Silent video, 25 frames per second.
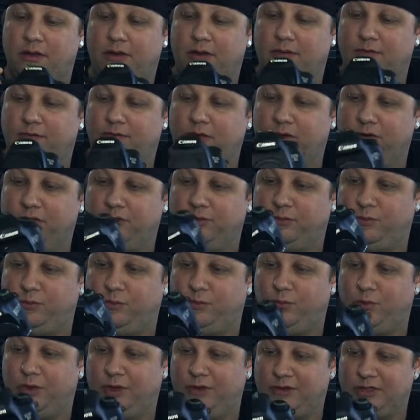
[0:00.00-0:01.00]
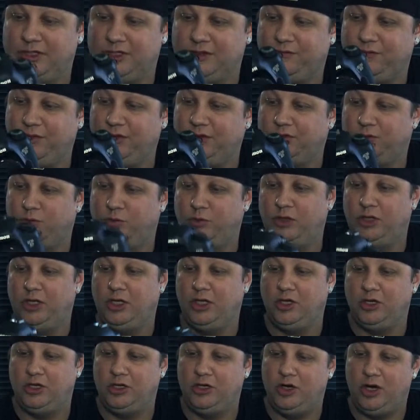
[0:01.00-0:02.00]
that it just feels
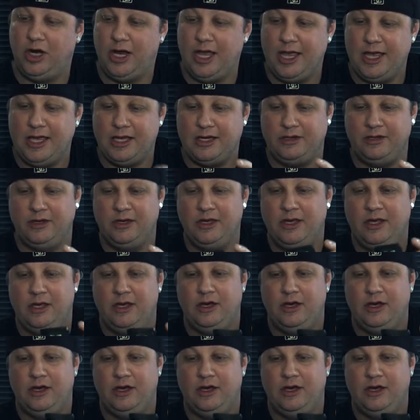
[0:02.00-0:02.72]
really good in your hand.